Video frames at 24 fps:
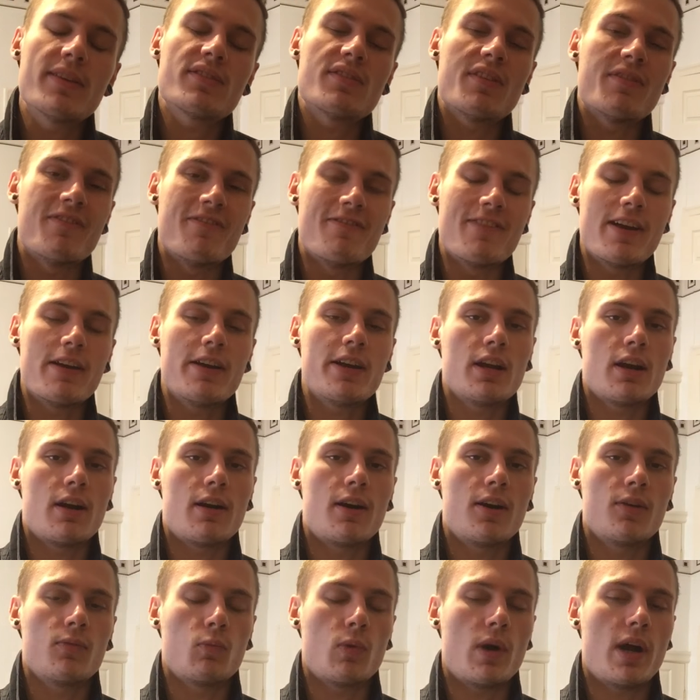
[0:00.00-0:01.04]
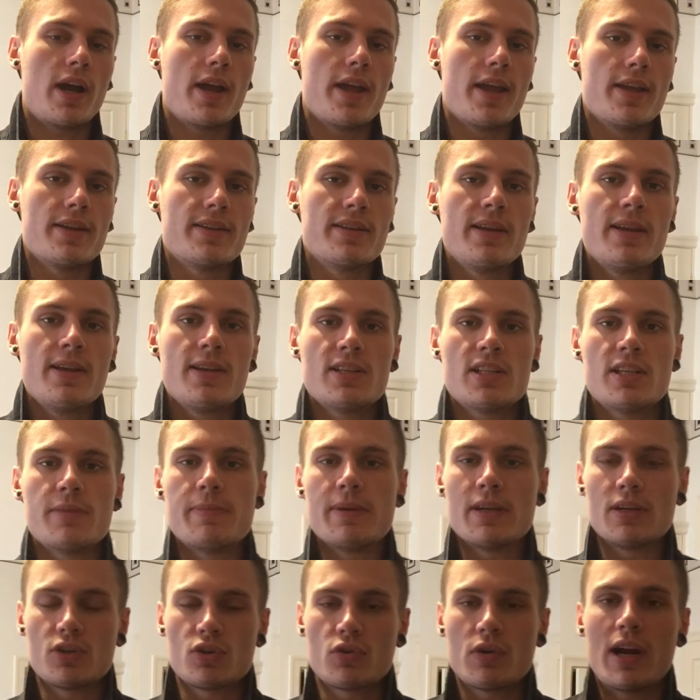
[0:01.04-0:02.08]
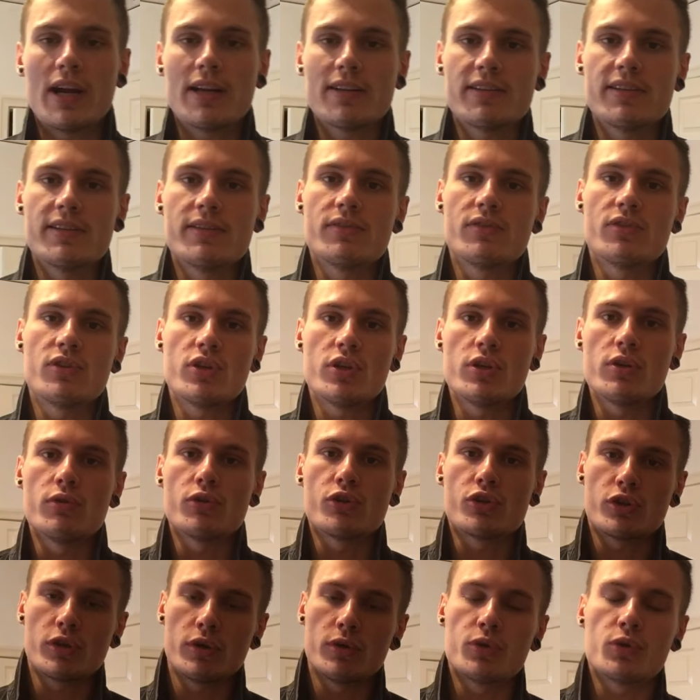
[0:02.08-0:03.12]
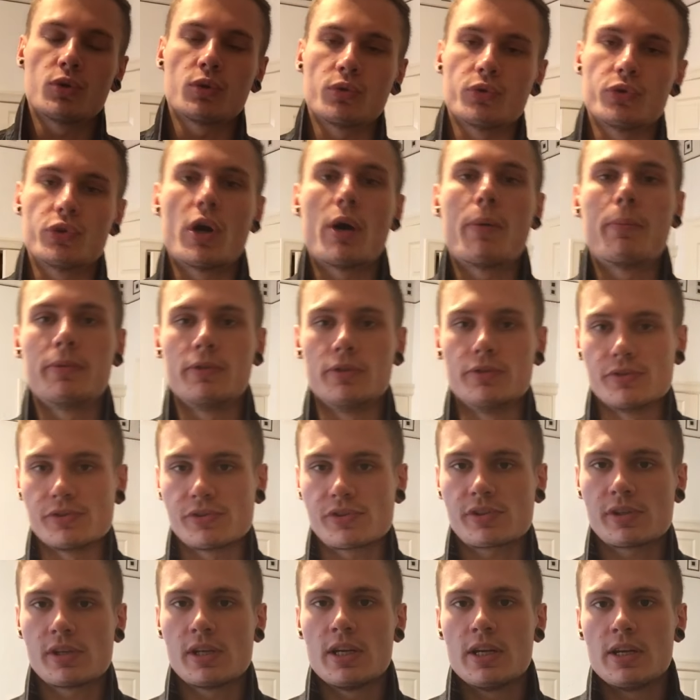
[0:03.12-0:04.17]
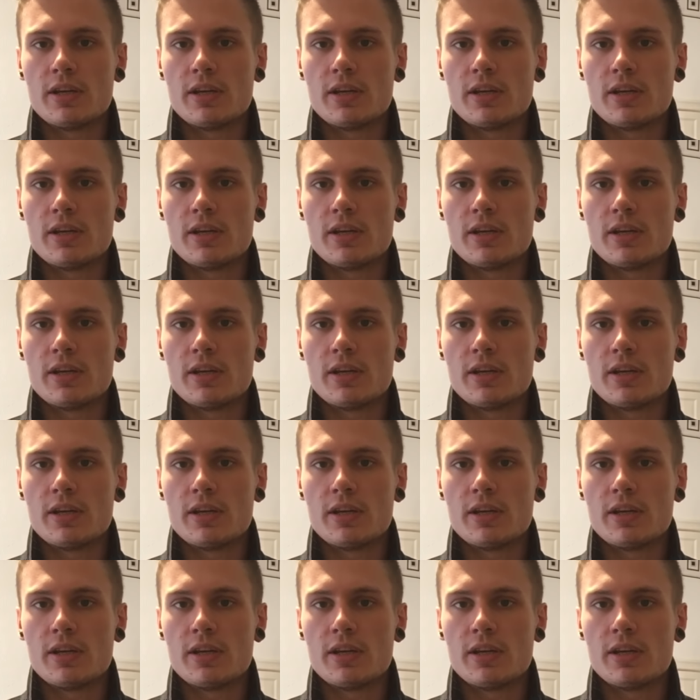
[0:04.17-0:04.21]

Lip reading: are very hardwired to be attracted to social dominance.